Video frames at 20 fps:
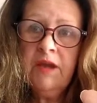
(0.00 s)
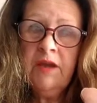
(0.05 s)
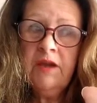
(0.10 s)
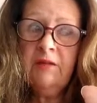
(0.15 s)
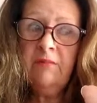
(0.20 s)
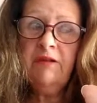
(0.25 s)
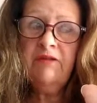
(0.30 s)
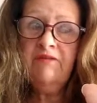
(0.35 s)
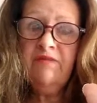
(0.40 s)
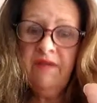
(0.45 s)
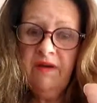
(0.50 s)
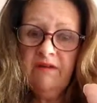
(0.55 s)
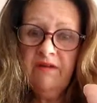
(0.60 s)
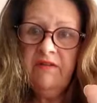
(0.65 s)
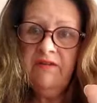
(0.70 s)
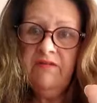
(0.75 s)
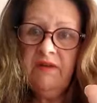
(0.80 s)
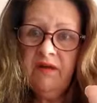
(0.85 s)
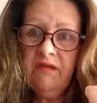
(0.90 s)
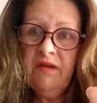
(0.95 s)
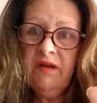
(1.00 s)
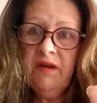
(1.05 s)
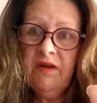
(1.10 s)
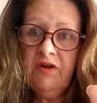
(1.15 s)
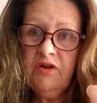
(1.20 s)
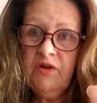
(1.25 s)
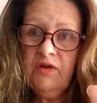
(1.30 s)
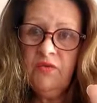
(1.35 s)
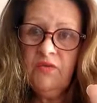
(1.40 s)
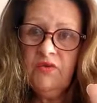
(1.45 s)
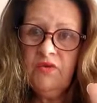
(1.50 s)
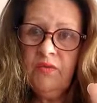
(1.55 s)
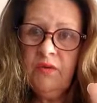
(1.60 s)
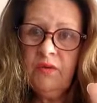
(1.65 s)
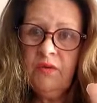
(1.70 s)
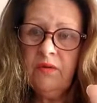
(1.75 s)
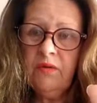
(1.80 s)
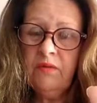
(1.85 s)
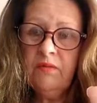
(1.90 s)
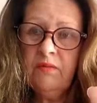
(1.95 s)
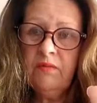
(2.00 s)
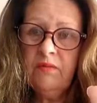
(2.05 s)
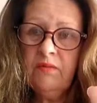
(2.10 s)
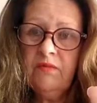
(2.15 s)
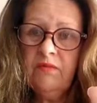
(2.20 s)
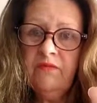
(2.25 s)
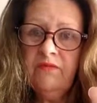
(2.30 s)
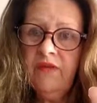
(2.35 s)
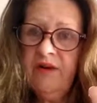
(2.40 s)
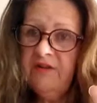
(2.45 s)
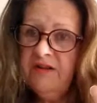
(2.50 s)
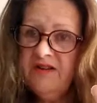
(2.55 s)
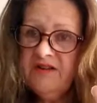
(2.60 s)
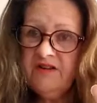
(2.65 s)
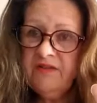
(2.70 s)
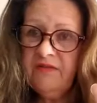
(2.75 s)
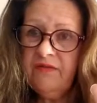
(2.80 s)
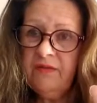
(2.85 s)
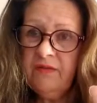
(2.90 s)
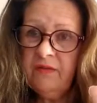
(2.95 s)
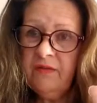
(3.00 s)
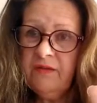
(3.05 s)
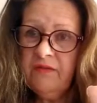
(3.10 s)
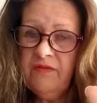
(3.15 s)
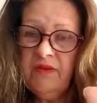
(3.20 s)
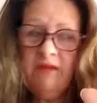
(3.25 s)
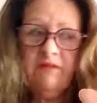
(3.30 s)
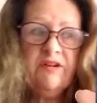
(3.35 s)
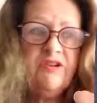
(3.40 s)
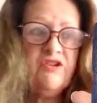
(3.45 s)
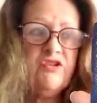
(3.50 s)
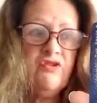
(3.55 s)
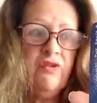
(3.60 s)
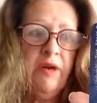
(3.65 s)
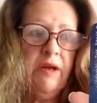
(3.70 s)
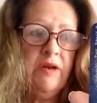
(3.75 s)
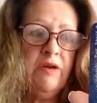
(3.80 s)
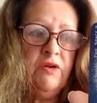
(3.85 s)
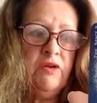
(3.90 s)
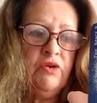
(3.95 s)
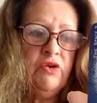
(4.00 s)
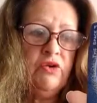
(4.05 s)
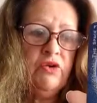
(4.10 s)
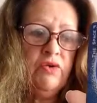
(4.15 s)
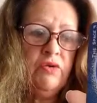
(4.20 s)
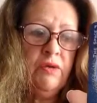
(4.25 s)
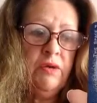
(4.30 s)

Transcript: It can be very, very unusual, very different, very strange.